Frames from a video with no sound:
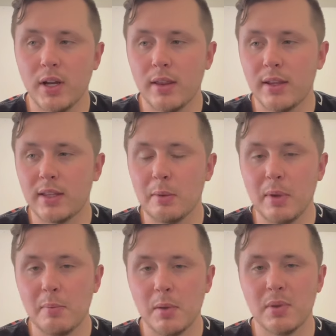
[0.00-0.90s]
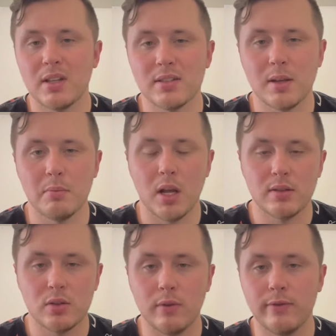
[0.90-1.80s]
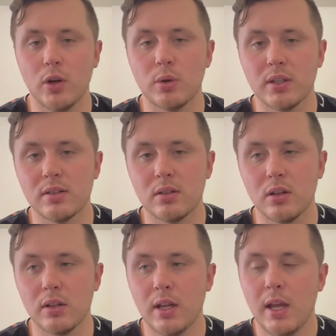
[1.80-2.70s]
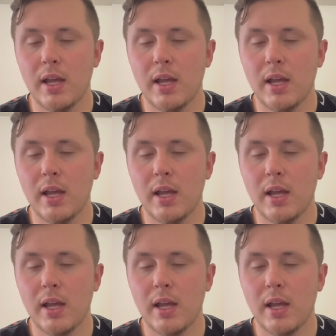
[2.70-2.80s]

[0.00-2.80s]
and I think that might be because I'm not so focused on